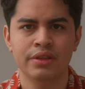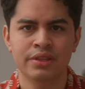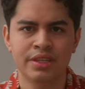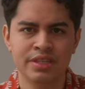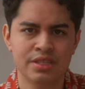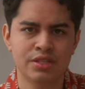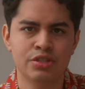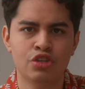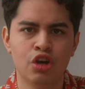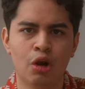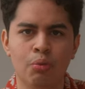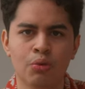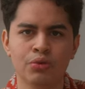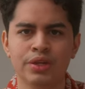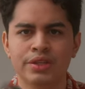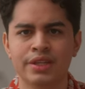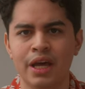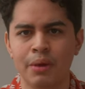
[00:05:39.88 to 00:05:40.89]
This is double
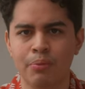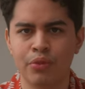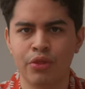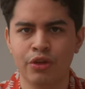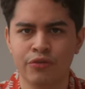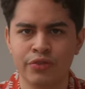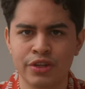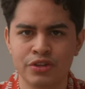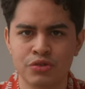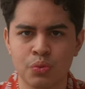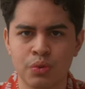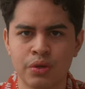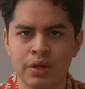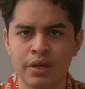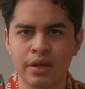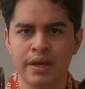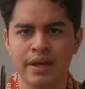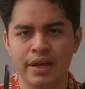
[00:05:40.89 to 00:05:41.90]
the depth of this
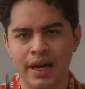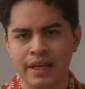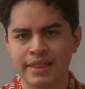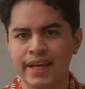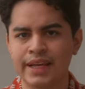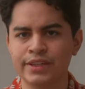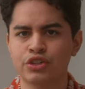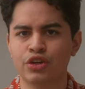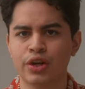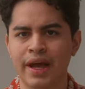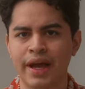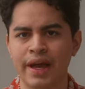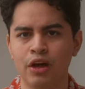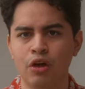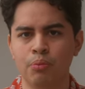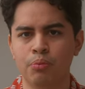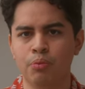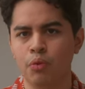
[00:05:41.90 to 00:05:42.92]
one, and that's gonna
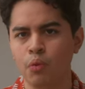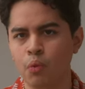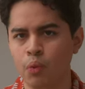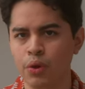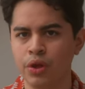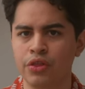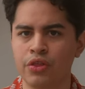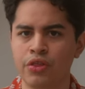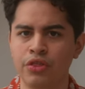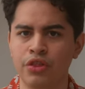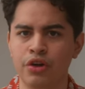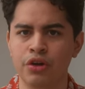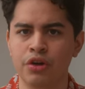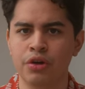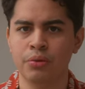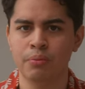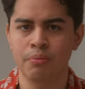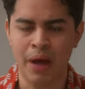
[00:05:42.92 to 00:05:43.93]
help with
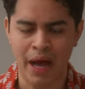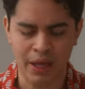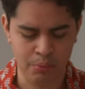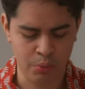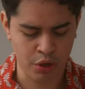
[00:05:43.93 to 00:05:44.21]
the matte